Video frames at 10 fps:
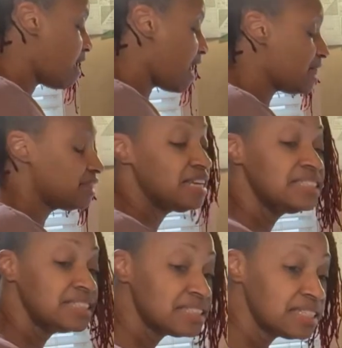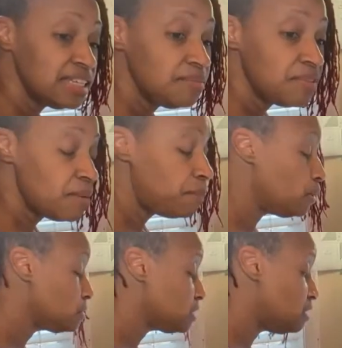I lead the team that
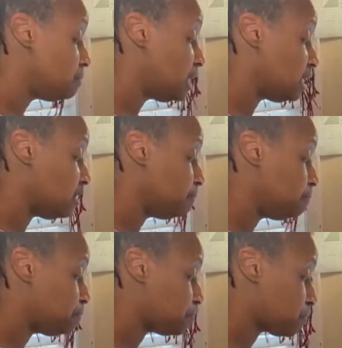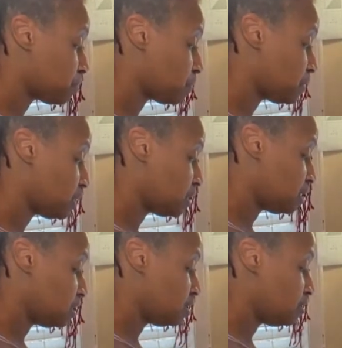posts the money
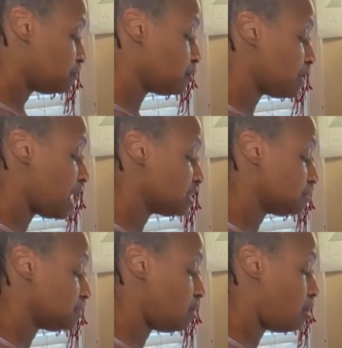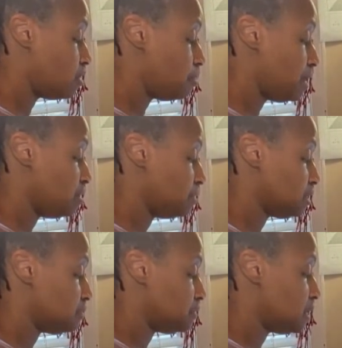for the hospital, all the
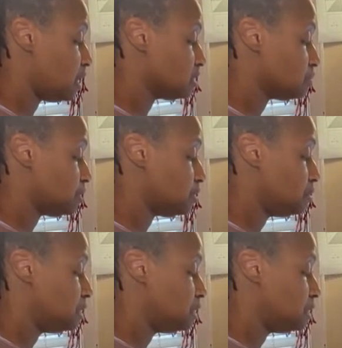payments for the hospital.